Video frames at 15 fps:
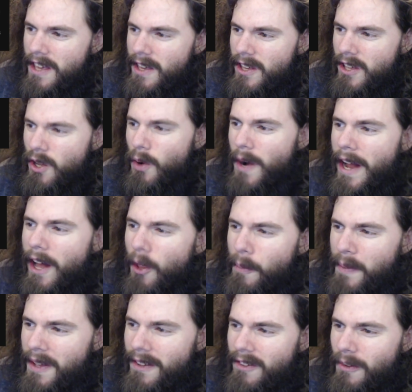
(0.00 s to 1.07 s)
you're
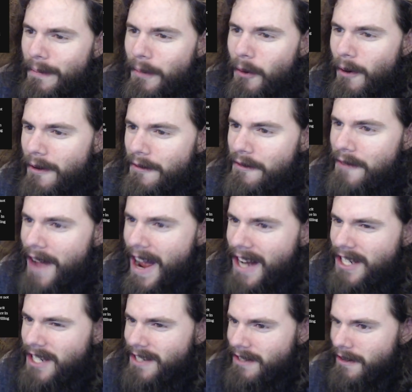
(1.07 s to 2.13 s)
helping support
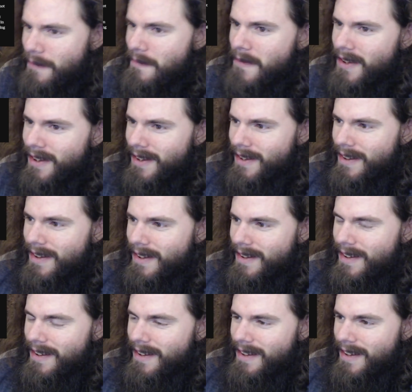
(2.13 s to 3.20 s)
fascism.
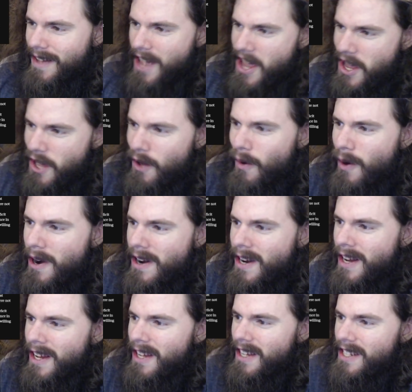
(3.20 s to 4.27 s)
You're
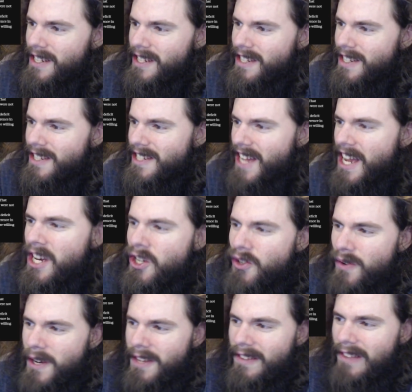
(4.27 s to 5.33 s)

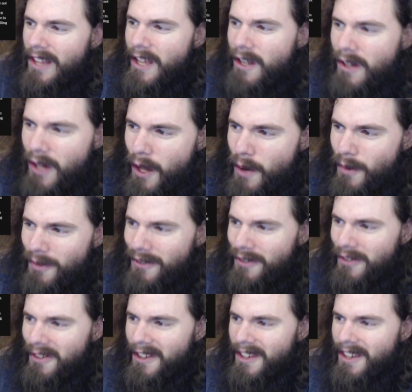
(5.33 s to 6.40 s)
dangerously
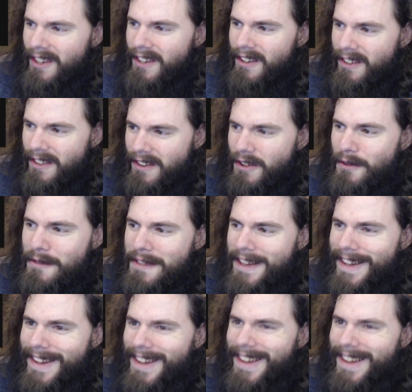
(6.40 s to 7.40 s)
close to the